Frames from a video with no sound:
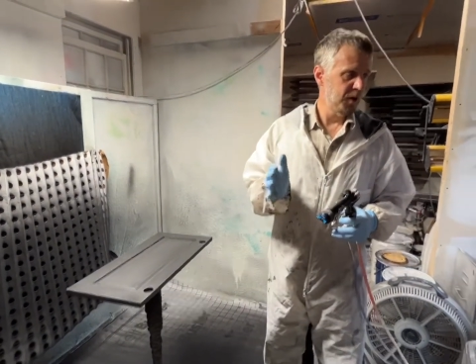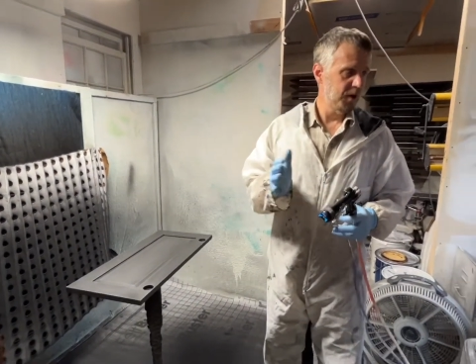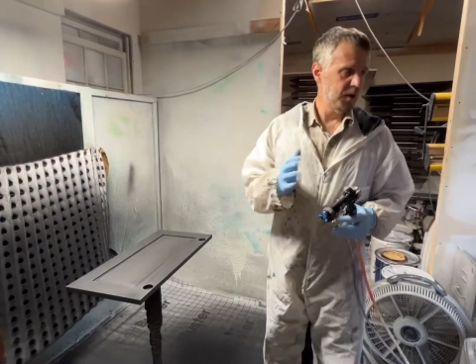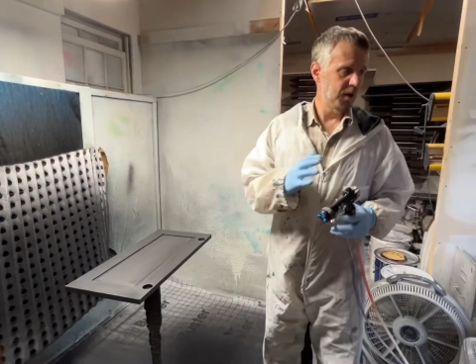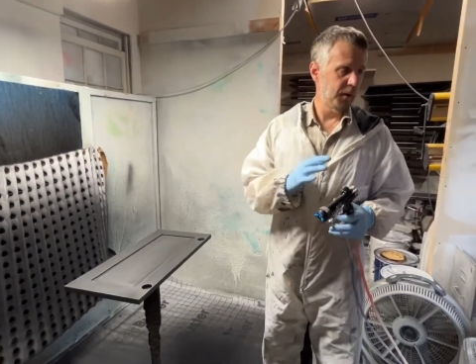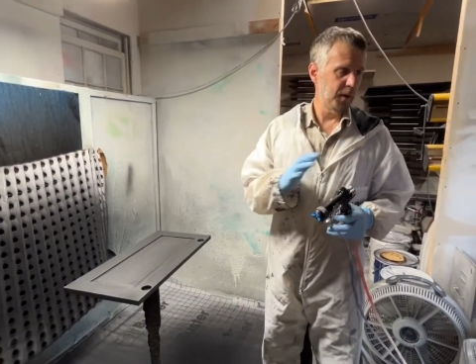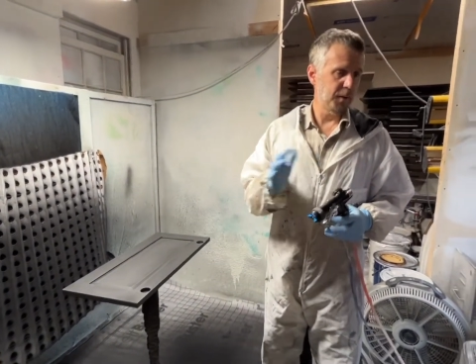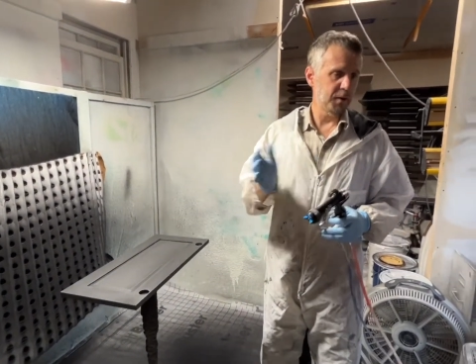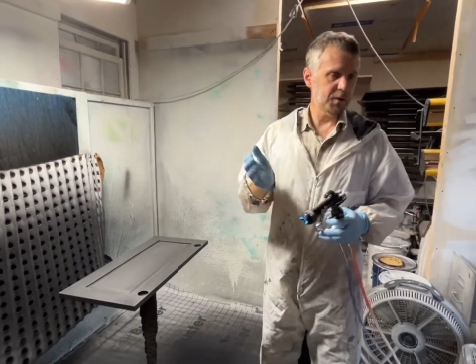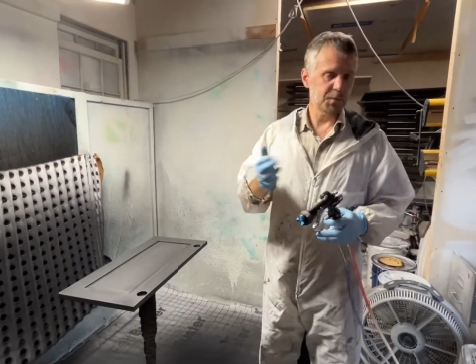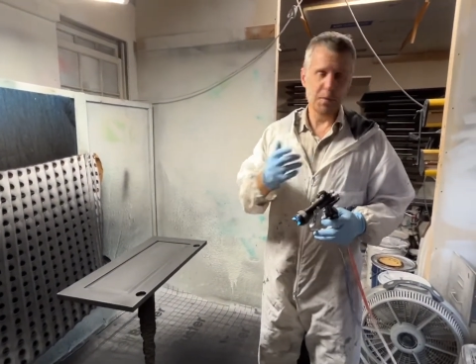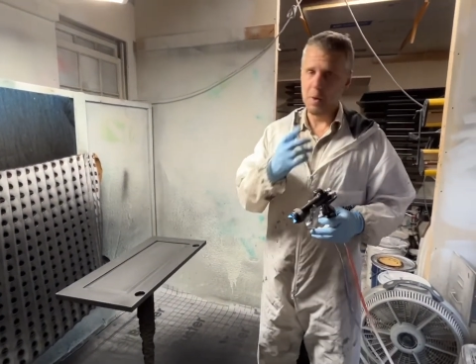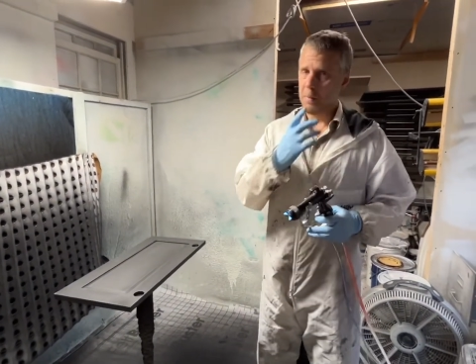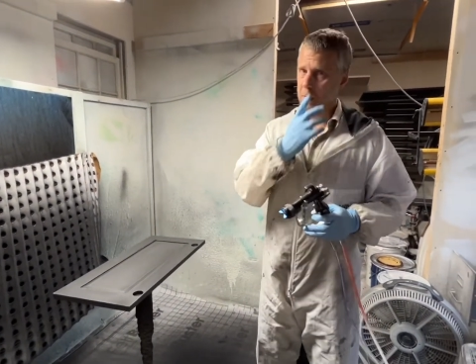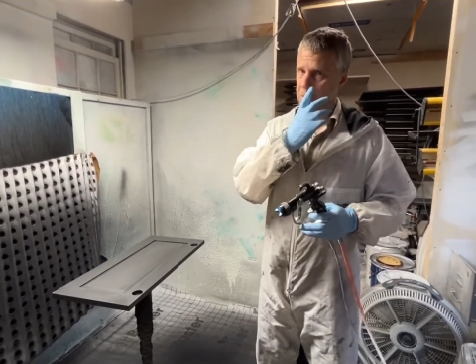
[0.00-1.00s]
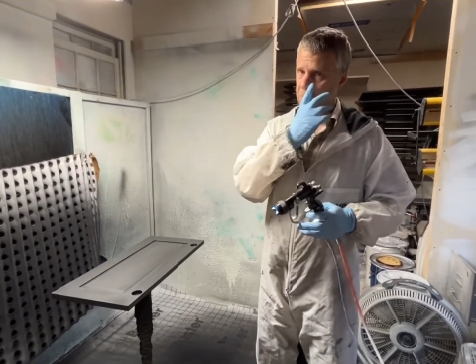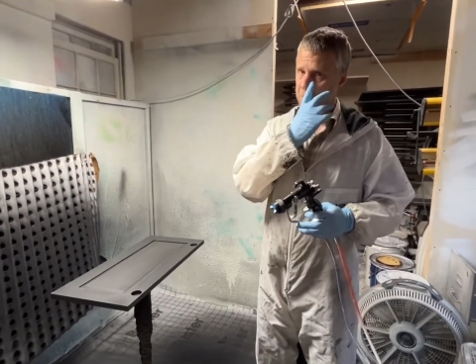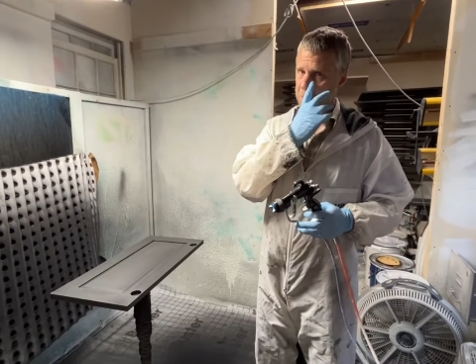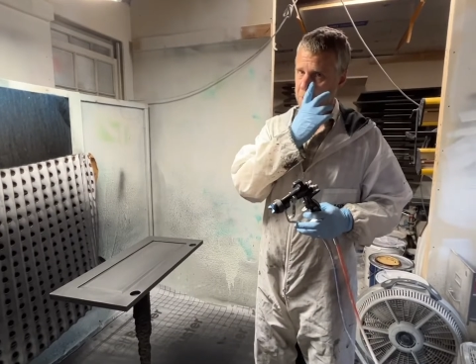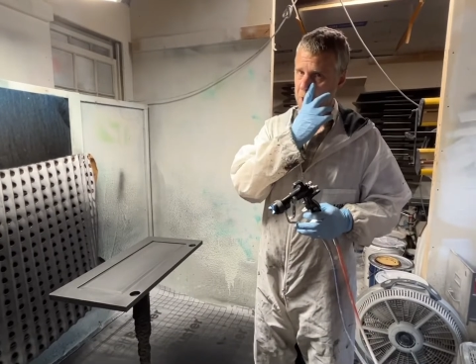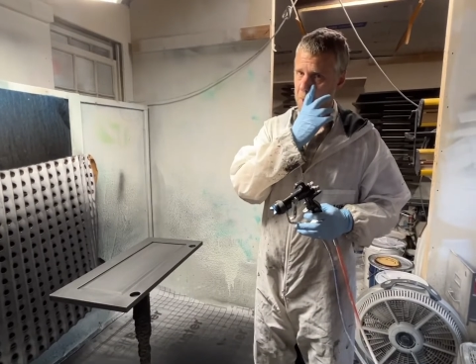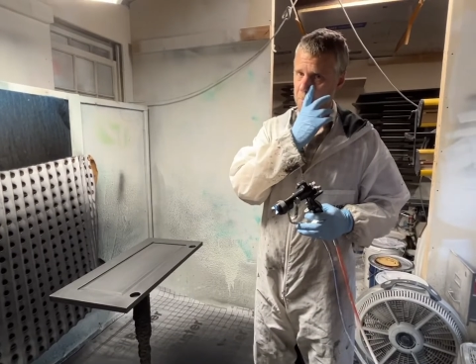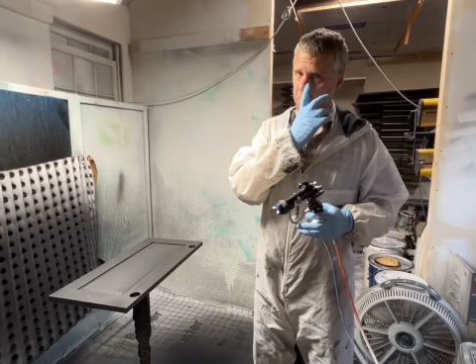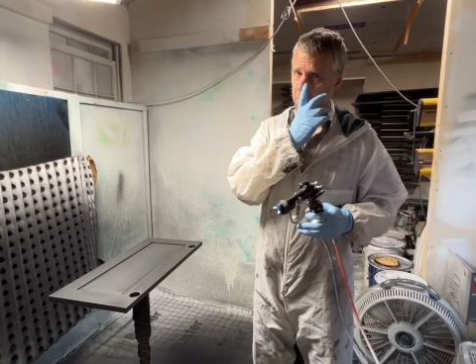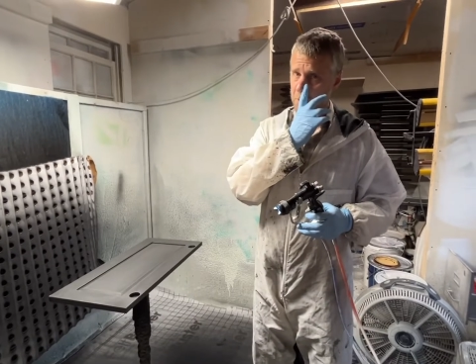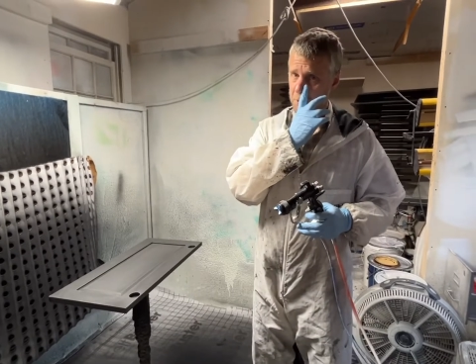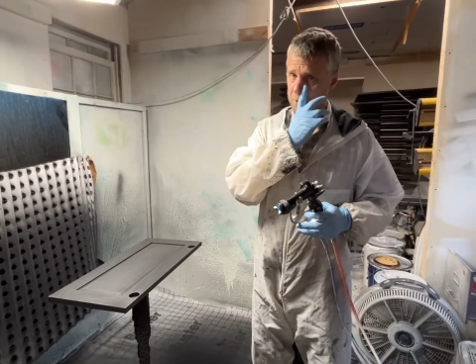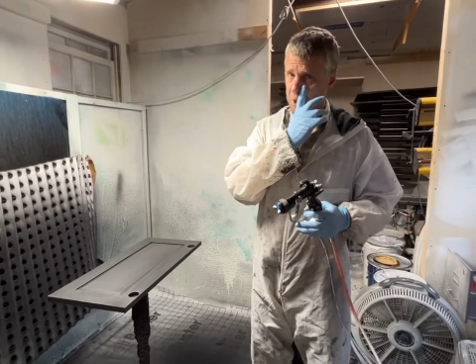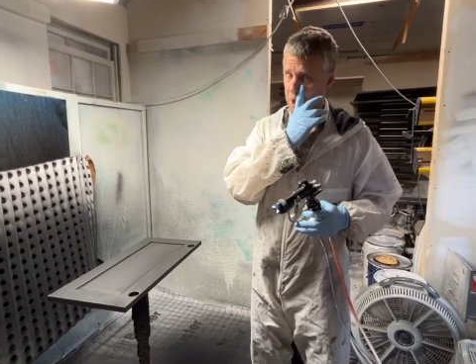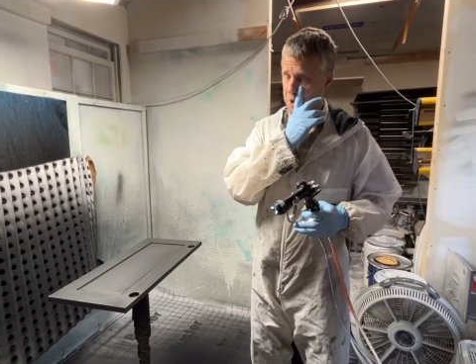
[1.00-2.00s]
and I'm experimenting with a couple other
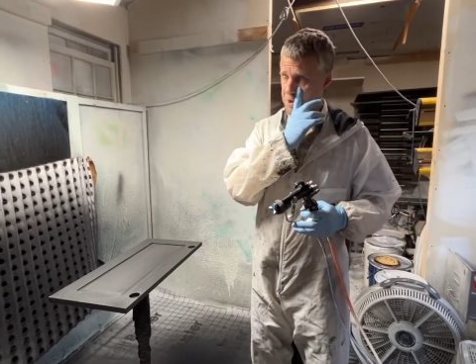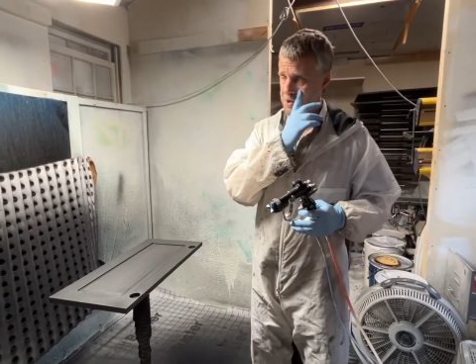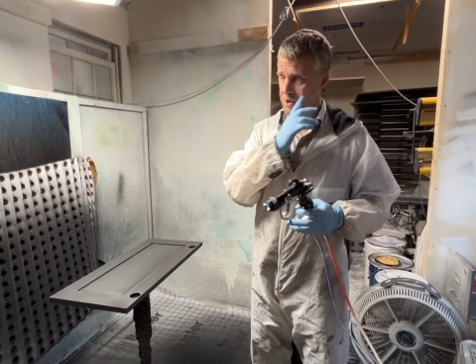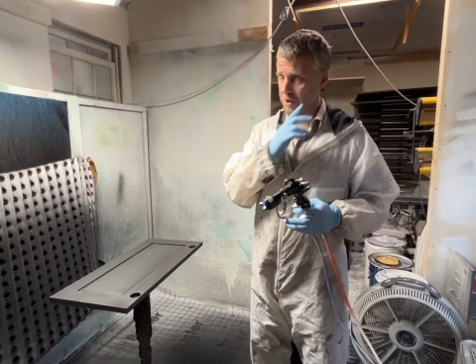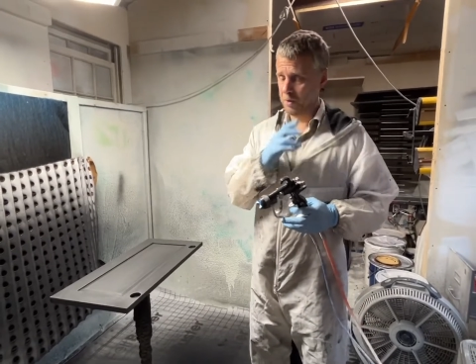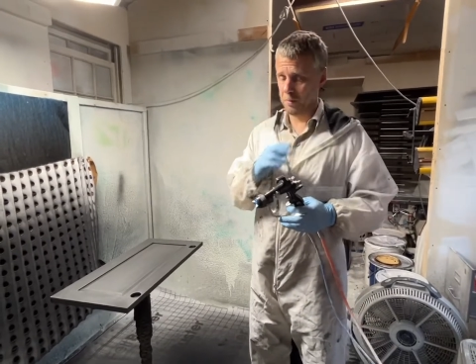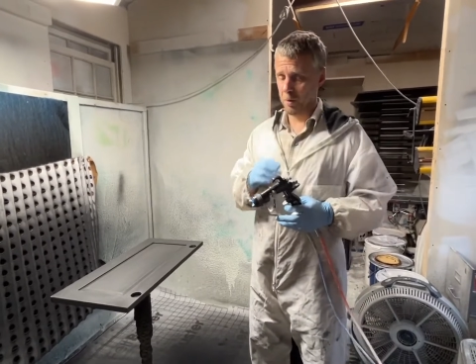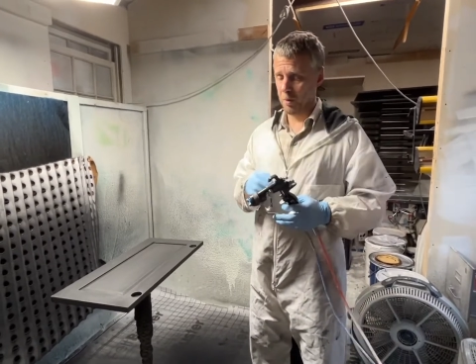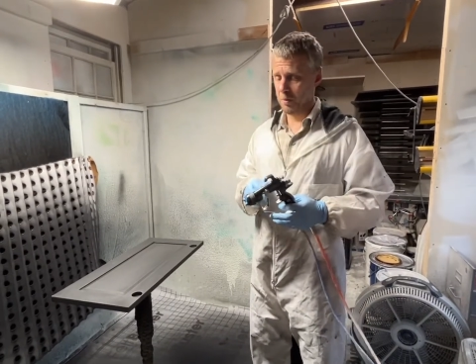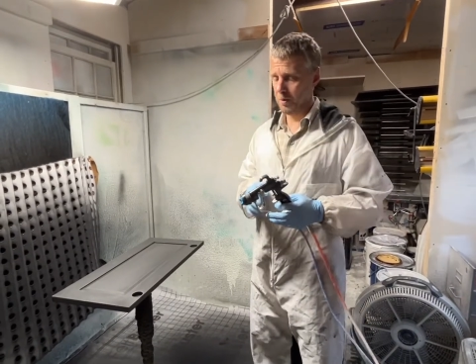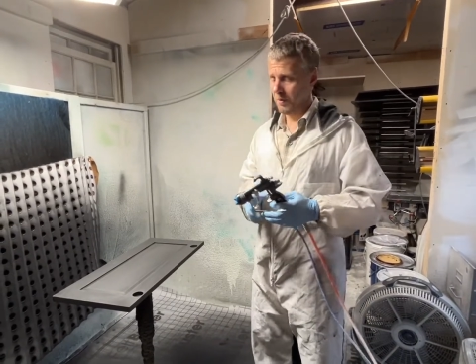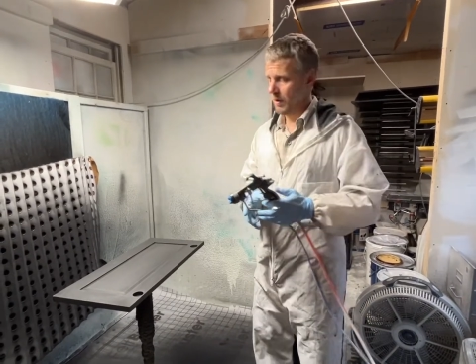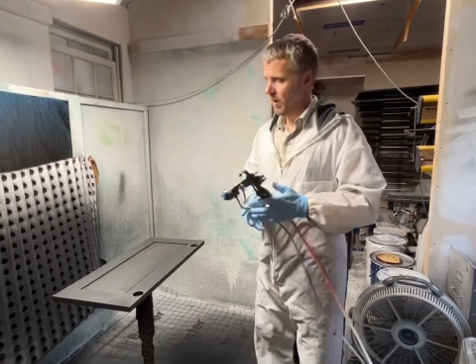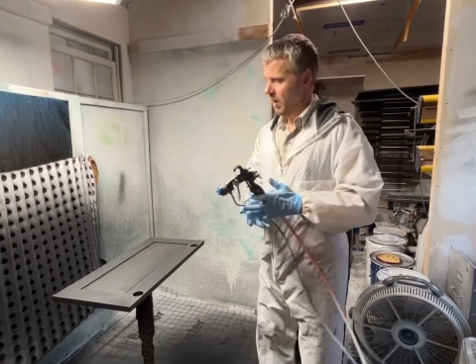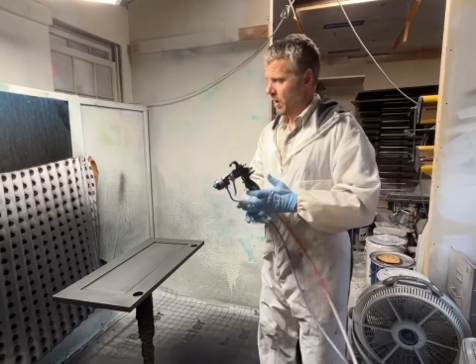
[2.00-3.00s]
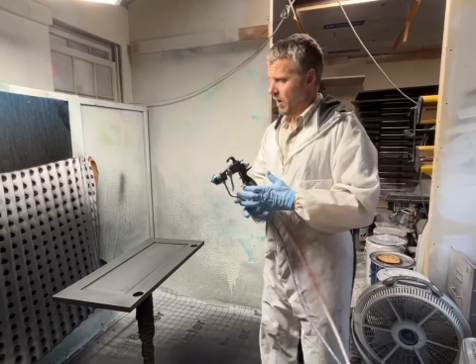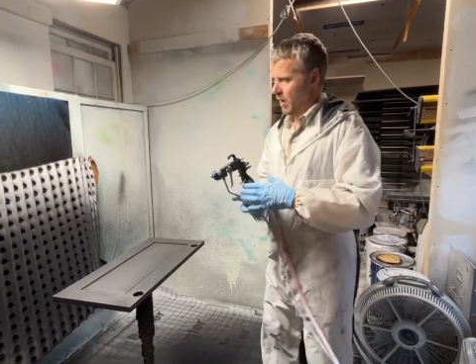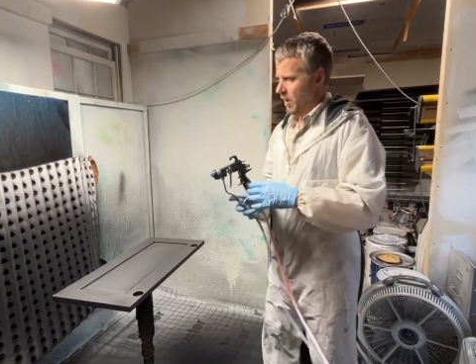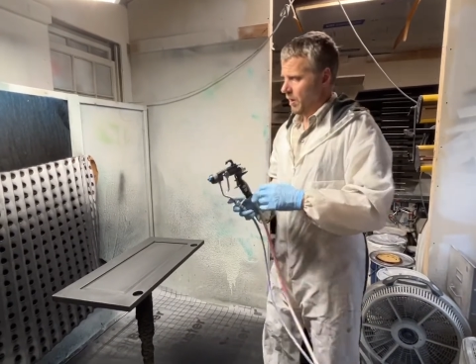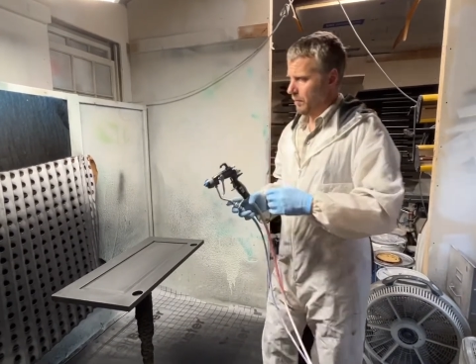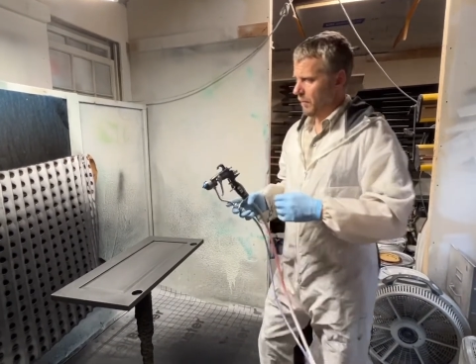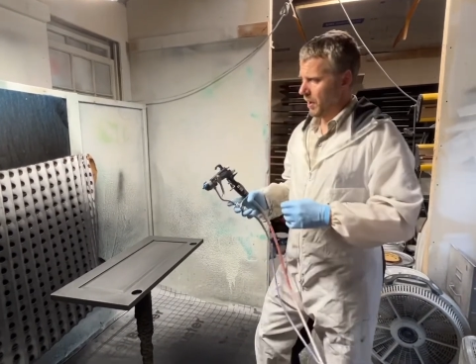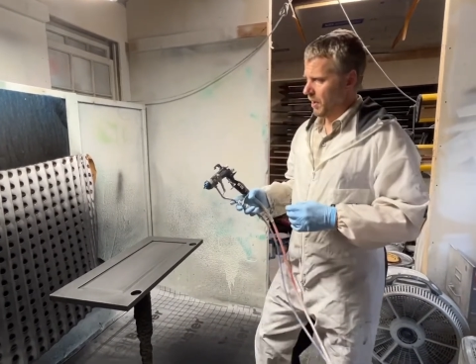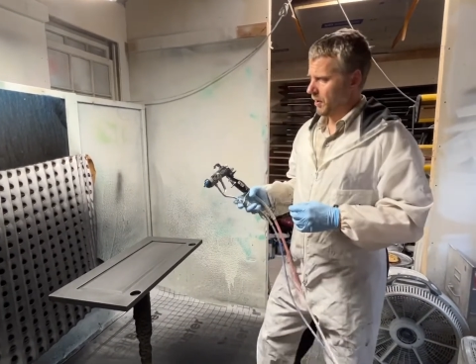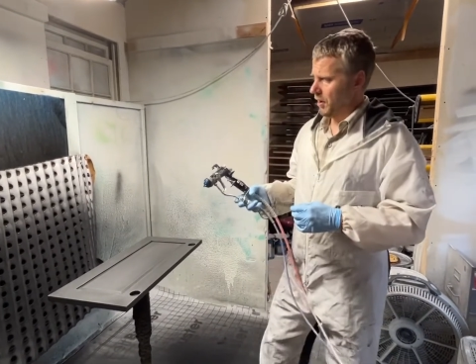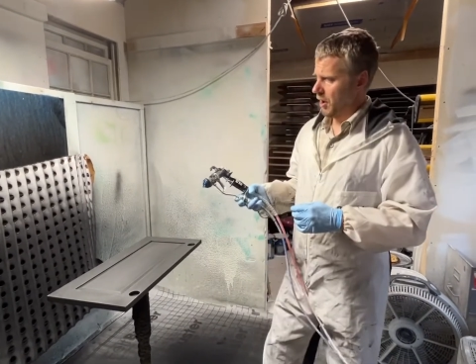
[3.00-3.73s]
guns at the moment. But